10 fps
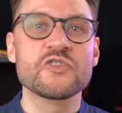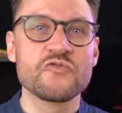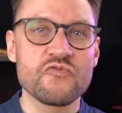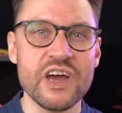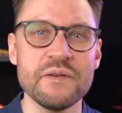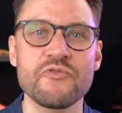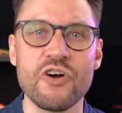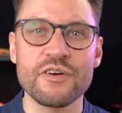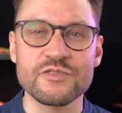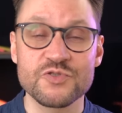great
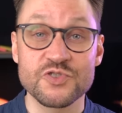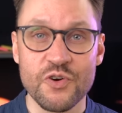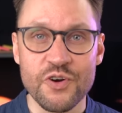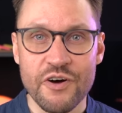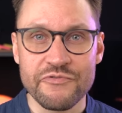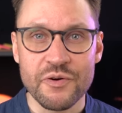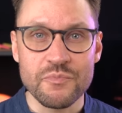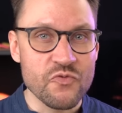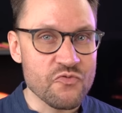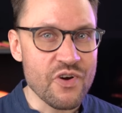product to start off
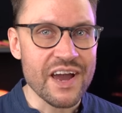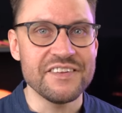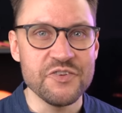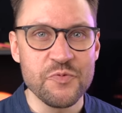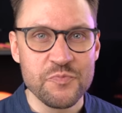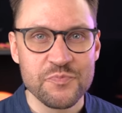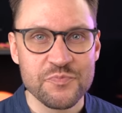from right here.